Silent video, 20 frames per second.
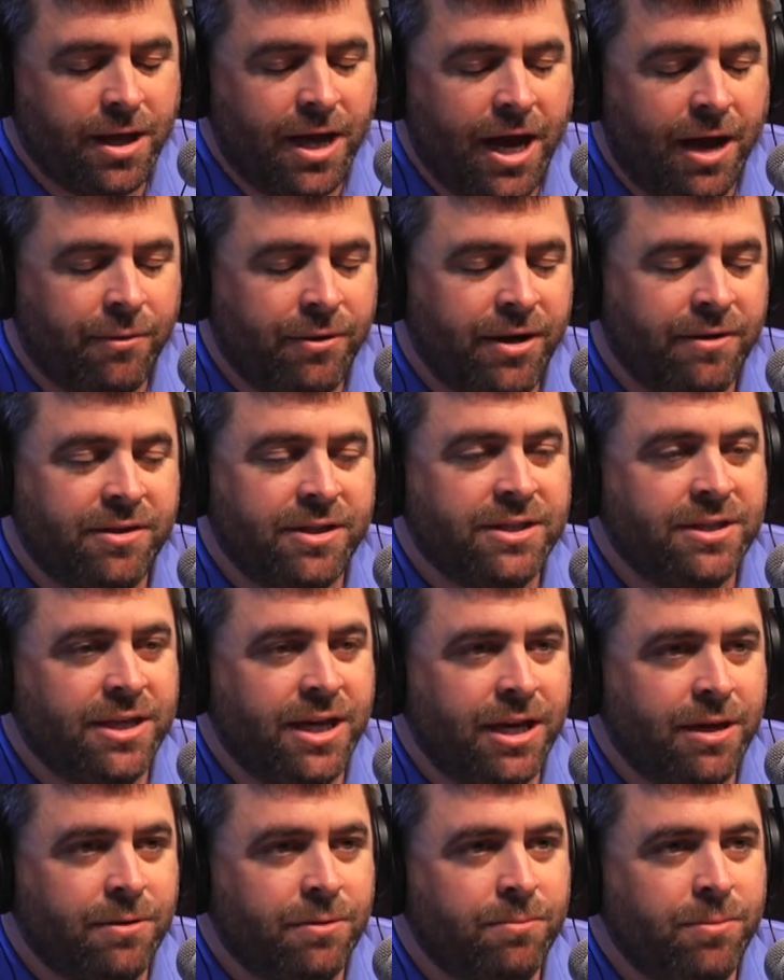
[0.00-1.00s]
I would have to
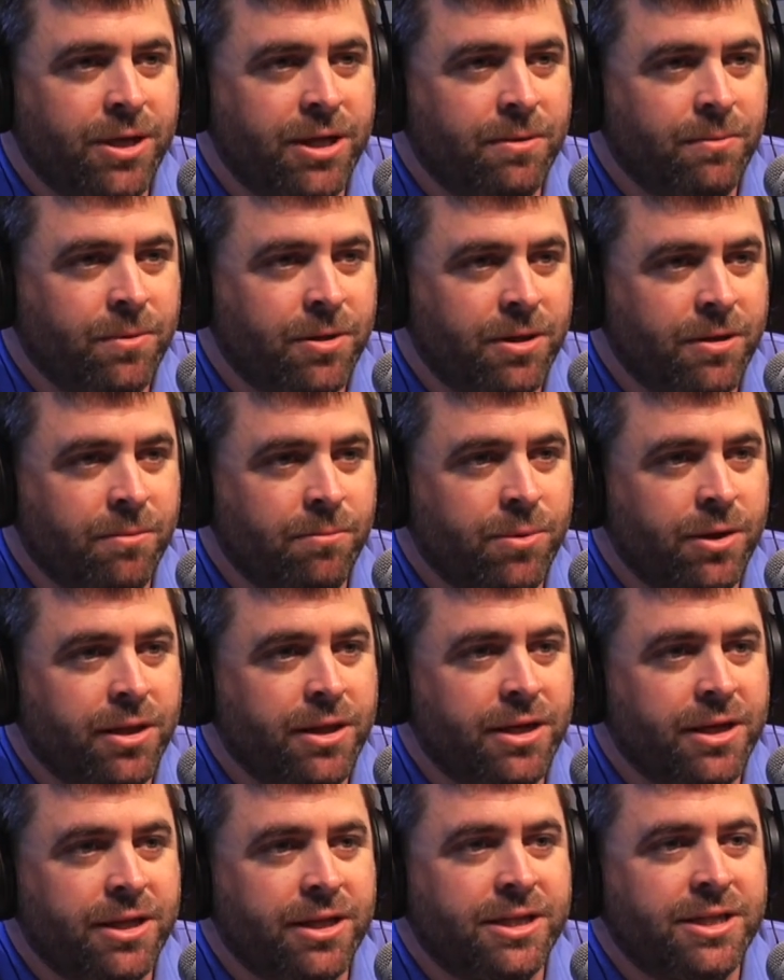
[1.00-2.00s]
say it'd be the
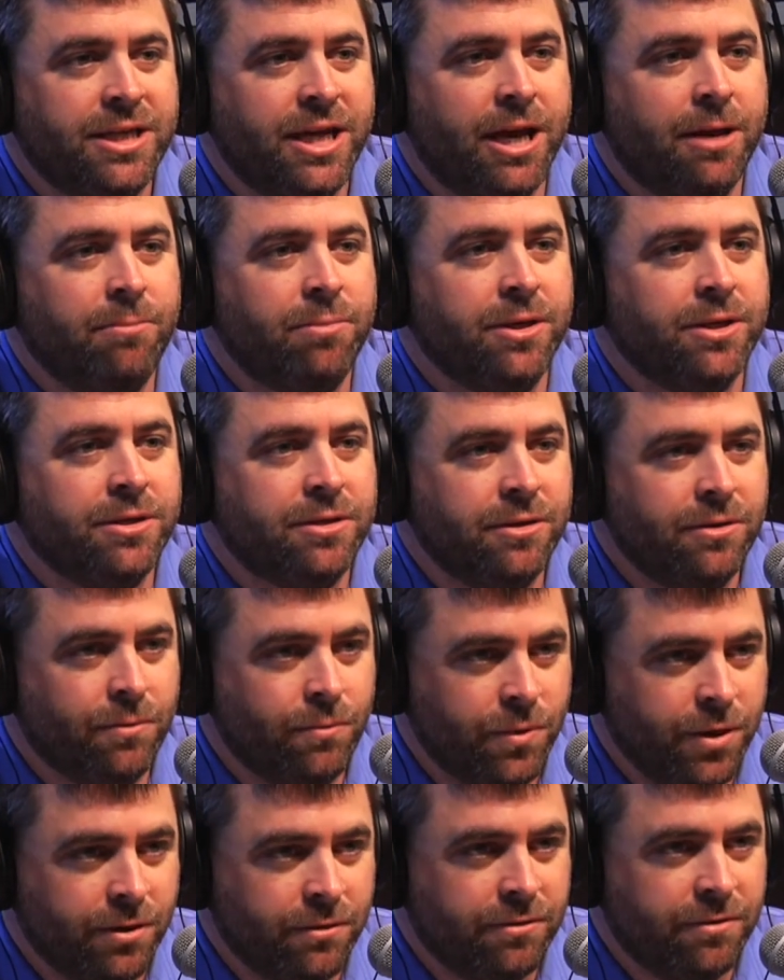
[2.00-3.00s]
ability to tap into the
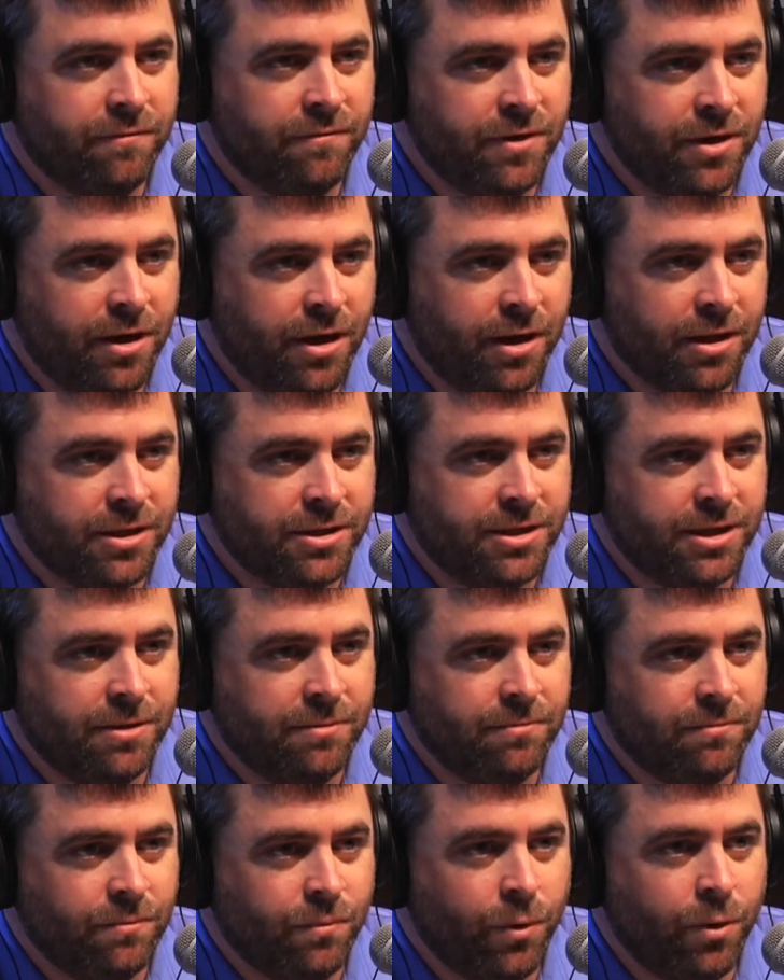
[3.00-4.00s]
wealth of knowledge
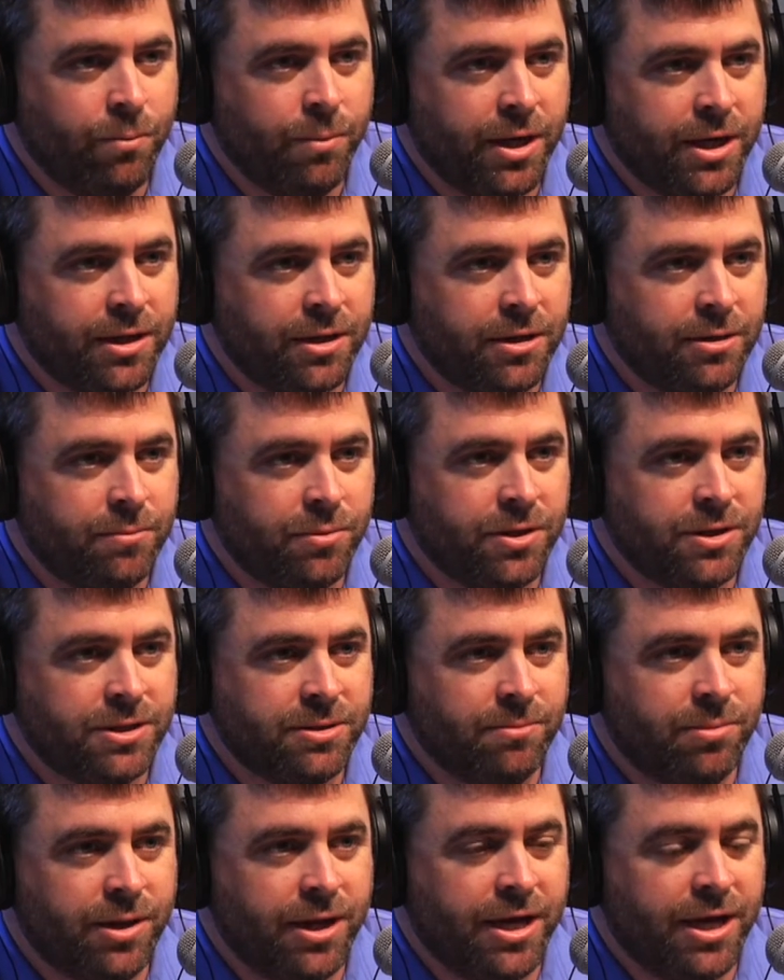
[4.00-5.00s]
that Romac Lumber and
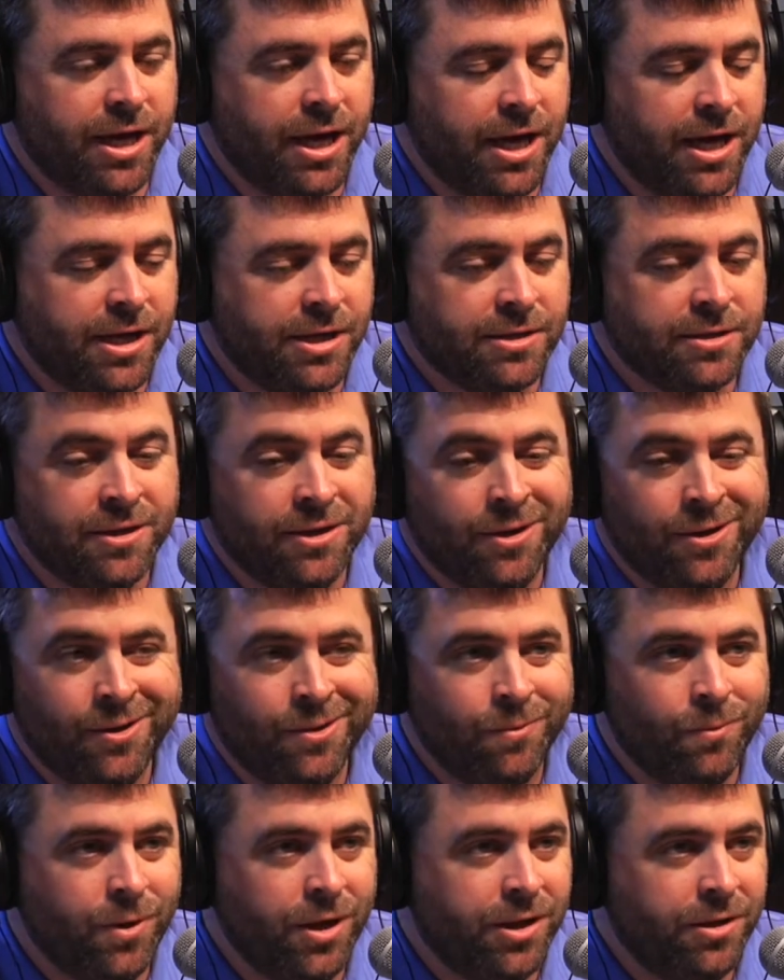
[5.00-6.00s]
Supply has,
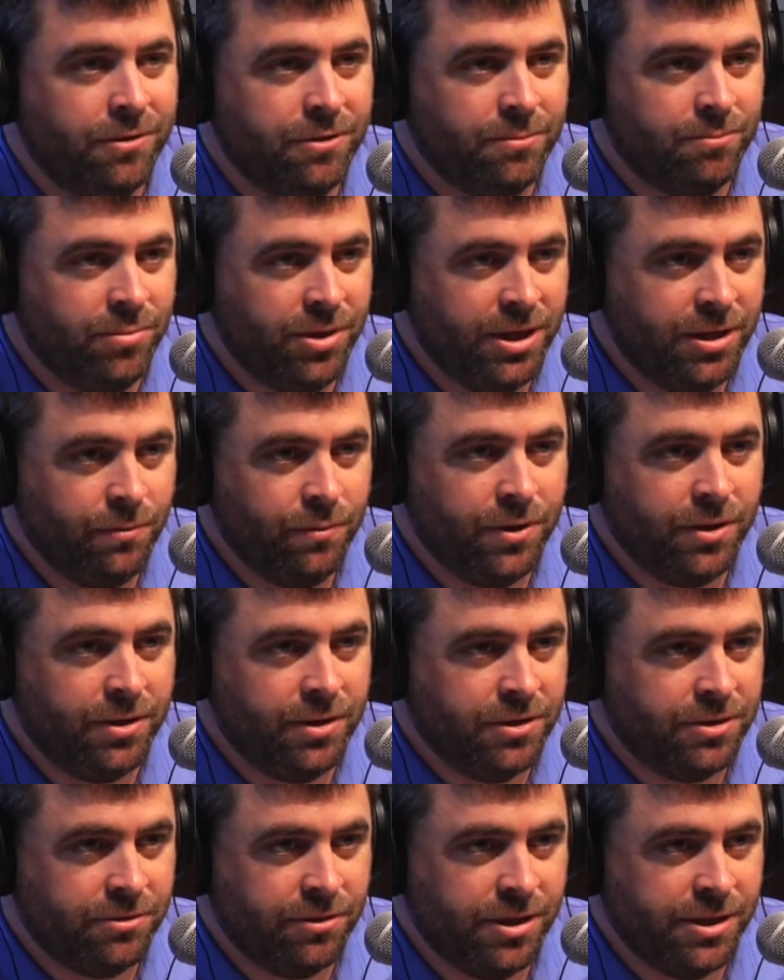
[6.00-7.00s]
whether it be with
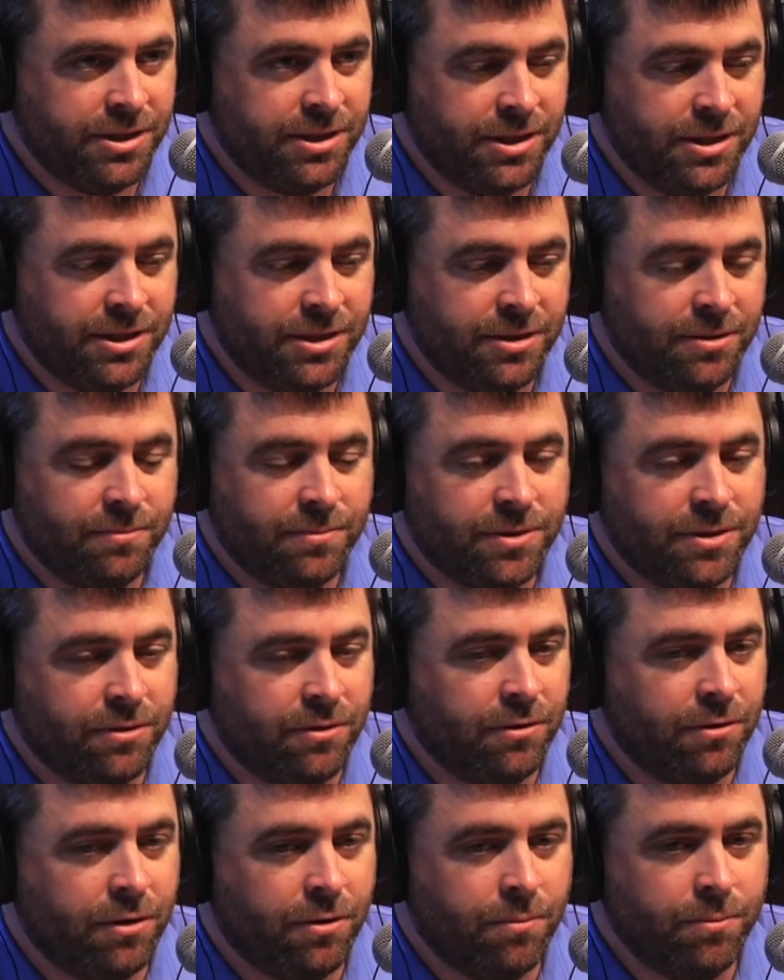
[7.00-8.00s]
the truss systems
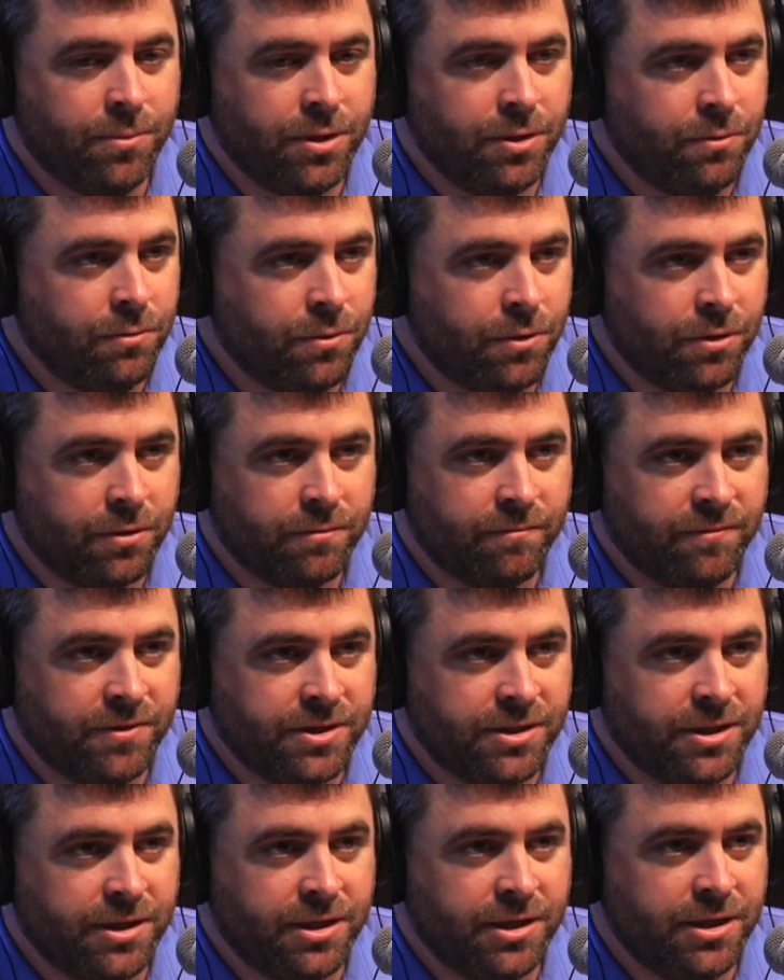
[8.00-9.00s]
or our millwork
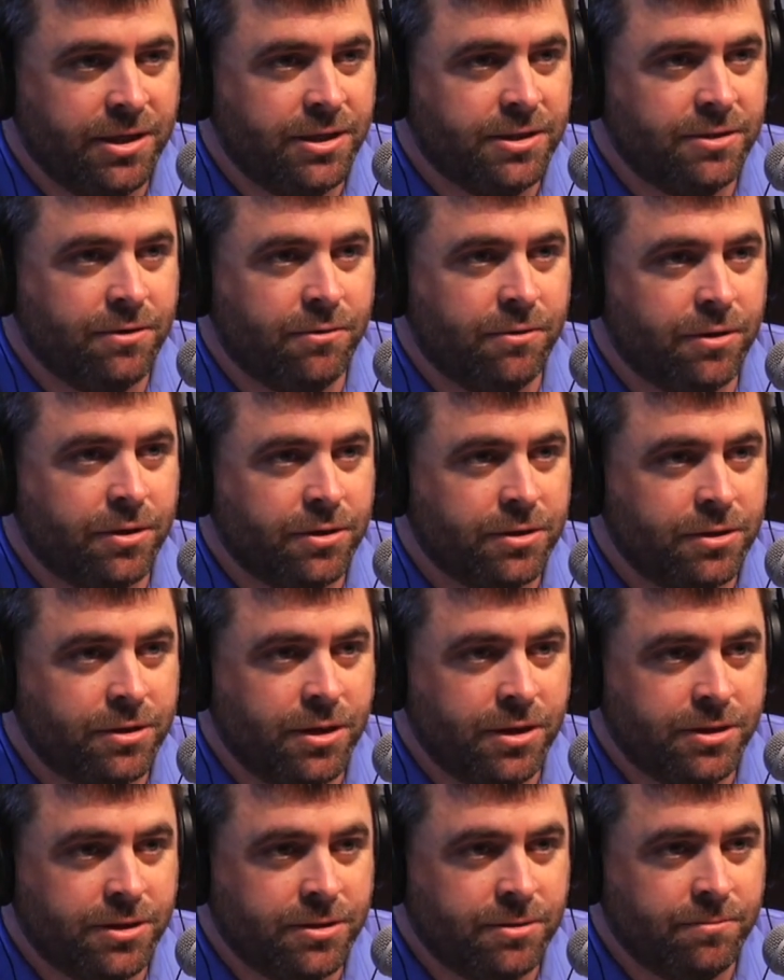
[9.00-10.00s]
facilities or
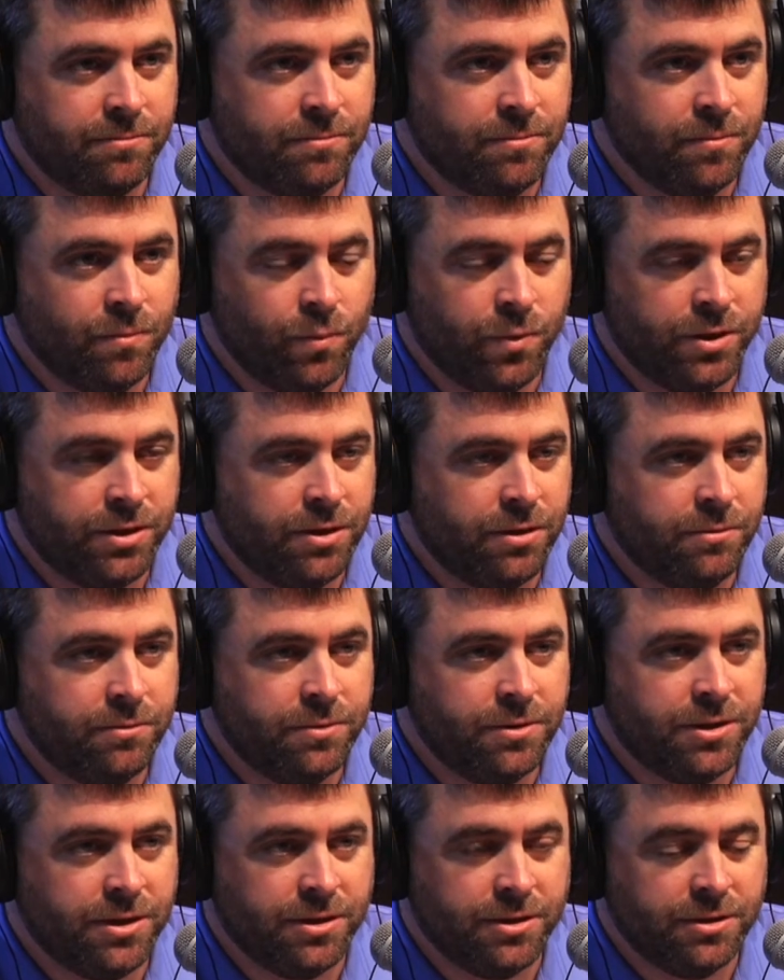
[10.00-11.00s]
custom
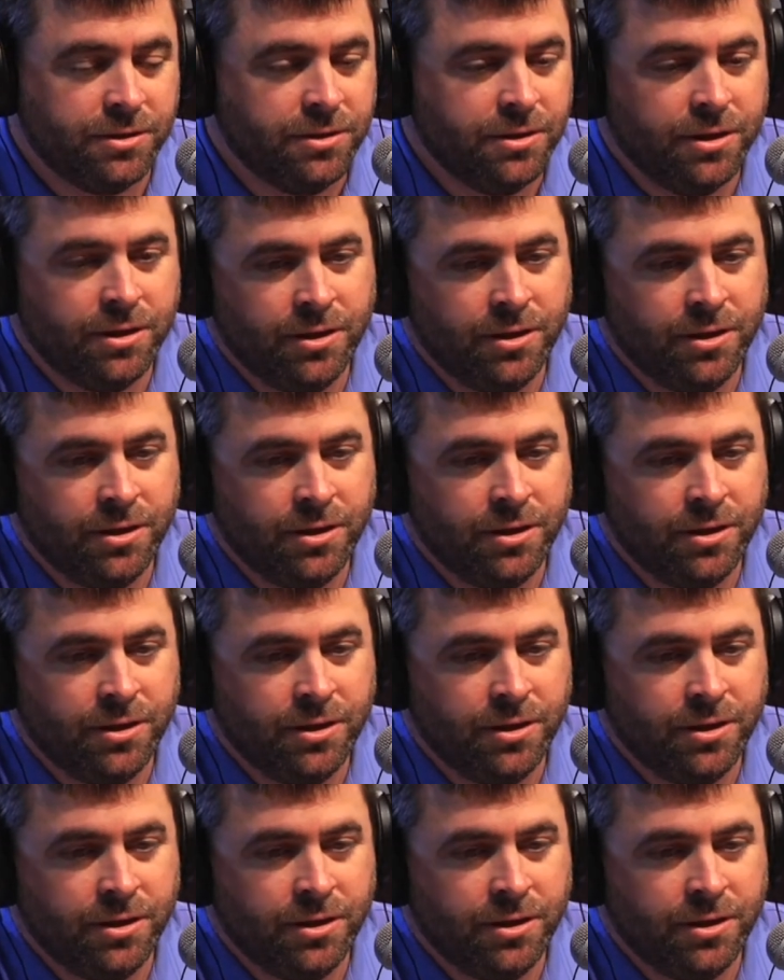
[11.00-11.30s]
windows and